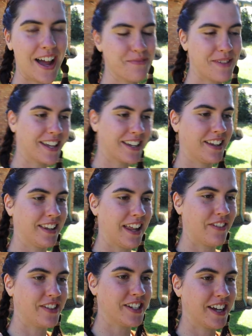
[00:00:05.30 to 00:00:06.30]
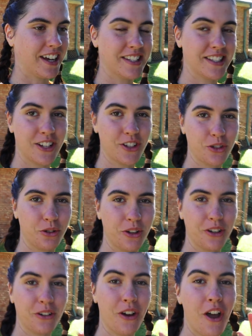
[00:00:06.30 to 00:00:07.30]
I make lavender essential
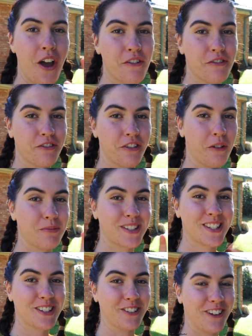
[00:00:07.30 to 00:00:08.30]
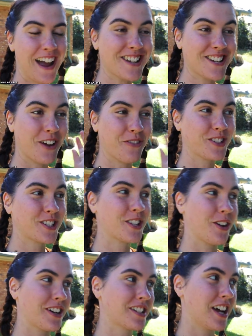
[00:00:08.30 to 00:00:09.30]
oil from scratch. I'm
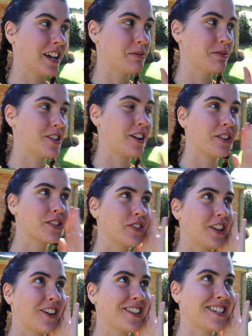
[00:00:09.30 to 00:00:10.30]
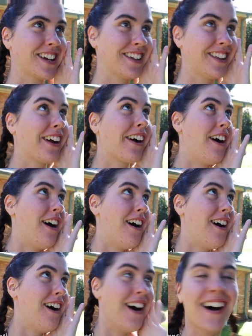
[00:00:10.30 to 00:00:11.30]
so excited to be sharing this video today, like,
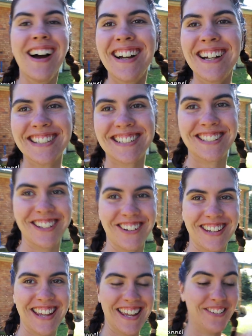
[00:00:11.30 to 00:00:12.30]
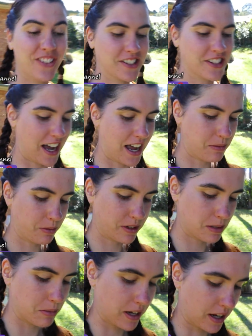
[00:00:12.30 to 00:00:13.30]
oh, so keen, because I've been
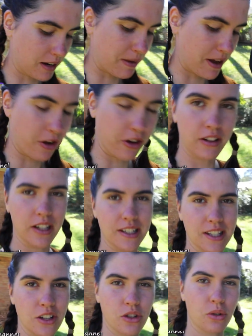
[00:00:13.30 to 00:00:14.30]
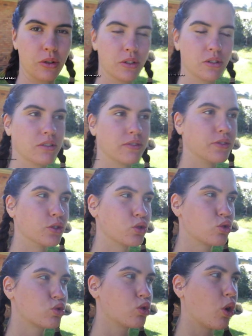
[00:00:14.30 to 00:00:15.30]
wanting to make my own essential oils for
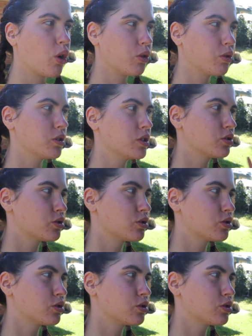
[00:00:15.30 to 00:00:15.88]
so